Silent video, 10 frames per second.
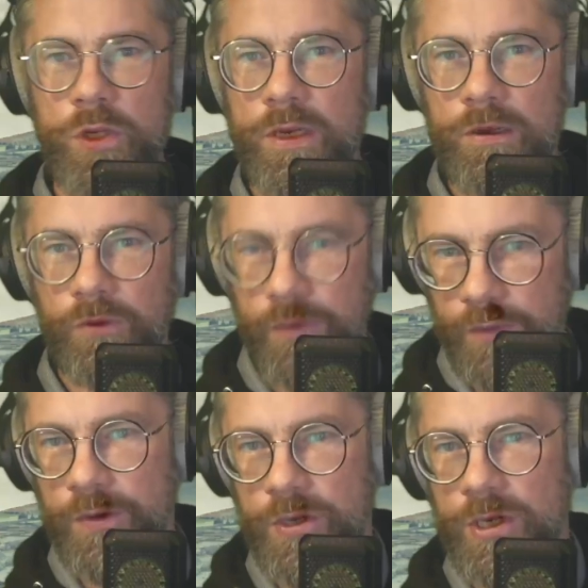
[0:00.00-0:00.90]
for the
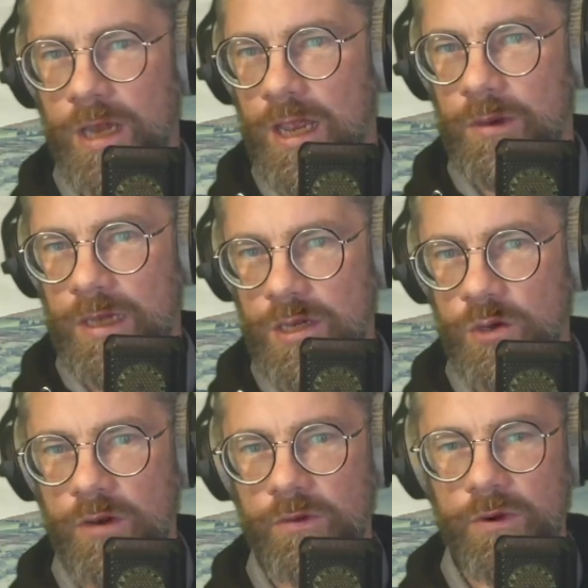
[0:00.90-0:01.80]
first time in the history
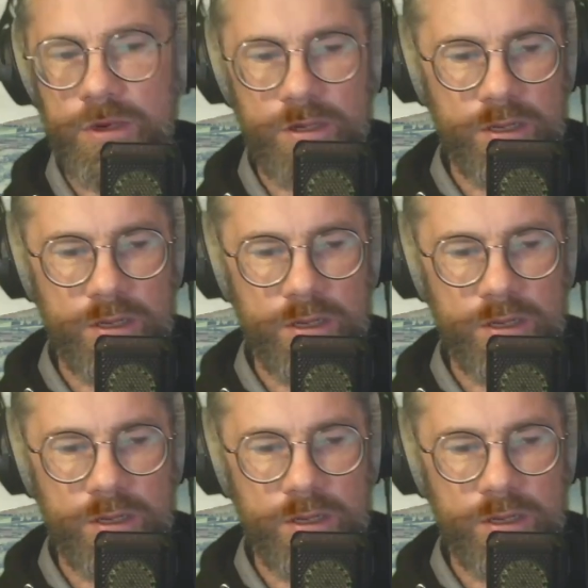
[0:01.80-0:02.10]
of Christendom,